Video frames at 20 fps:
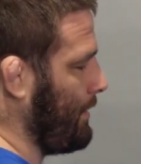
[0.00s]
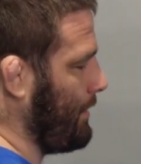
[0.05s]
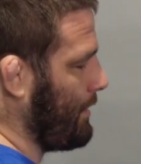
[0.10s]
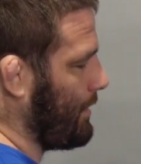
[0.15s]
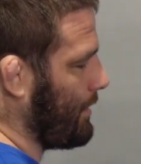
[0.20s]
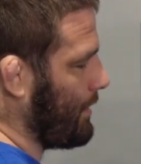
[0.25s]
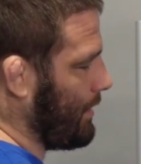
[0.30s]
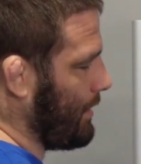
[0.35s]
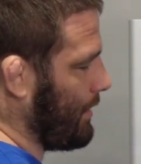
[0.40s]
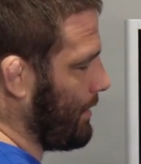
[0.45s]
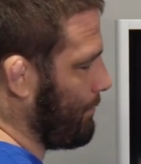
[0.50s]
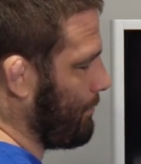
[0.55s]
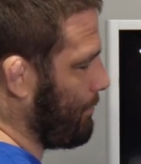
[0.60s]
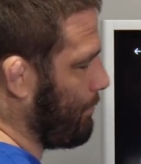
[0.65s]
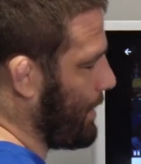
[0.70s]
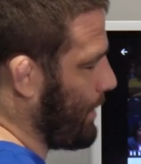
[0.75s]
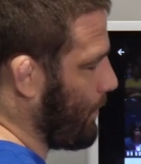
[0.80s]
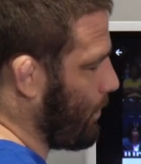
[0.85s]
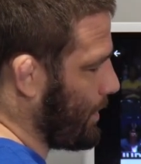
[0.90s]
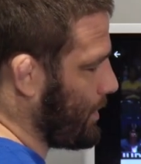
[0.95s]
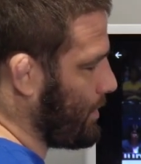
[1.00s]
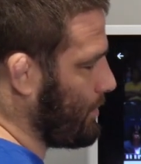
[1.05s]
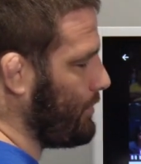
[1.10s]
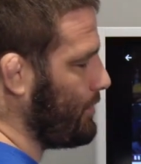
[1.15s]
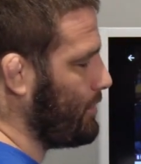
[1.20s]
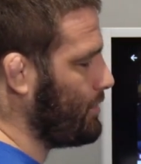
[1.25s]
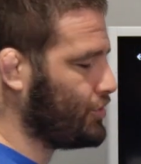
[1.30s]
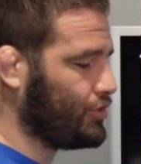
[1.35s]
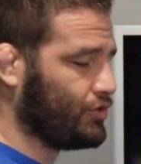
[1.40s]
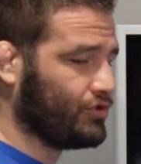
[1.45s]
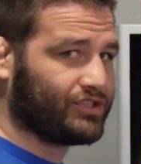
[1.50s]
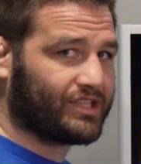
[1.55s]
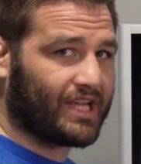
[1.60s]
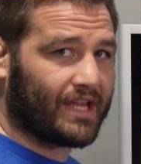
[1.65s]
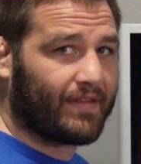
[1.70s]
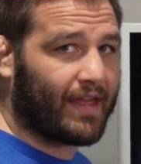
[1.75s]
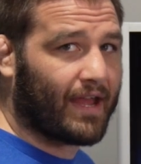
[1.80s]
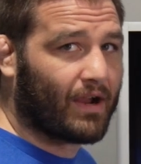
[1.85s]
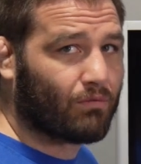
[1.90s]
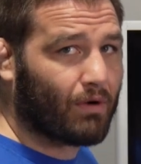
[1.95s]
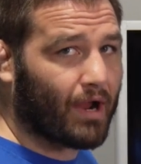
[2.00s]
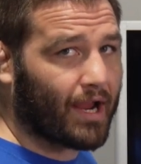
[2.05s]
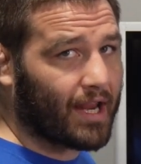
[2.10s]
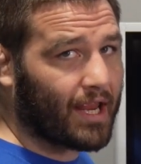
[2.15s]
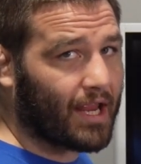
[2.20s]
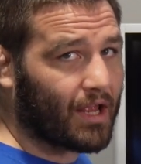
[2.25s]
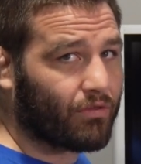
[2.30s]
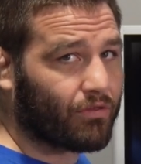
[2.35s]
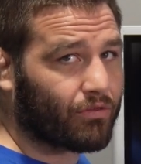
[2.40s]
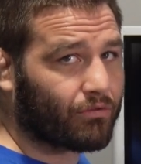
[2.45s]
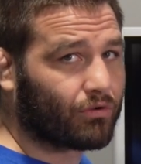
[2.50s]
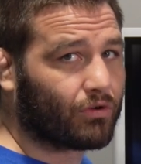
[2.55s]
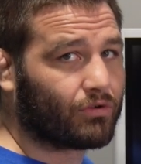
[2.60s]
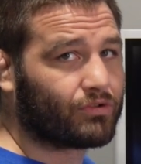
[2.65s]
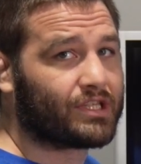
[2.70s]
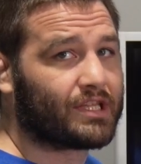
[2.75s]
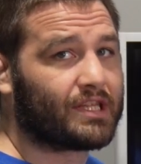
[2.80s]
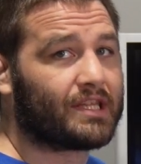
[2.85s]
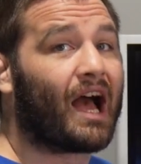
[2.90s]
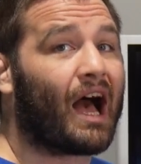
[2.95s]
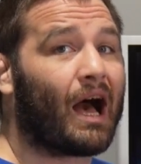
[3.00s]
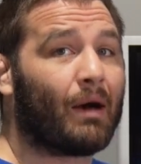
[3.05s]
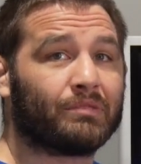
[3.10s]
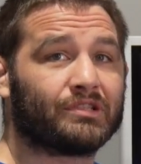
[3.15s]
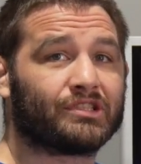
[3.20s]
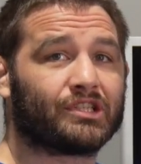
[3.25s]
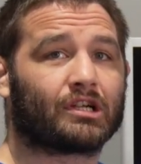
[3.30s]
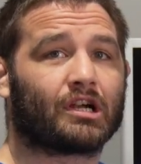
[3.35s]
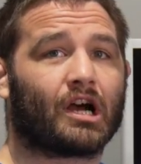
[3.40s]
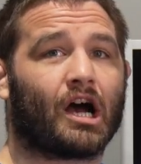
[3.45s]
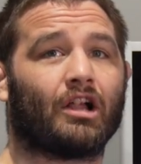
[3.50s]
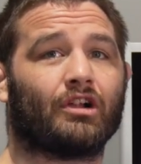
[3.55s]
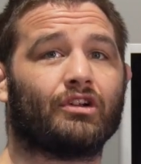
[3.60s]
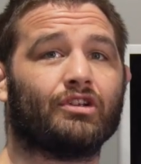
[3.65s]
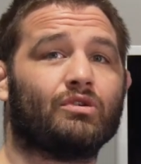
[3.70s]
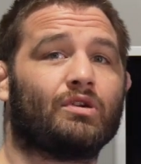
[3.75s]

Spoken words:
But what you do is you send that right hand through to the opposite collar.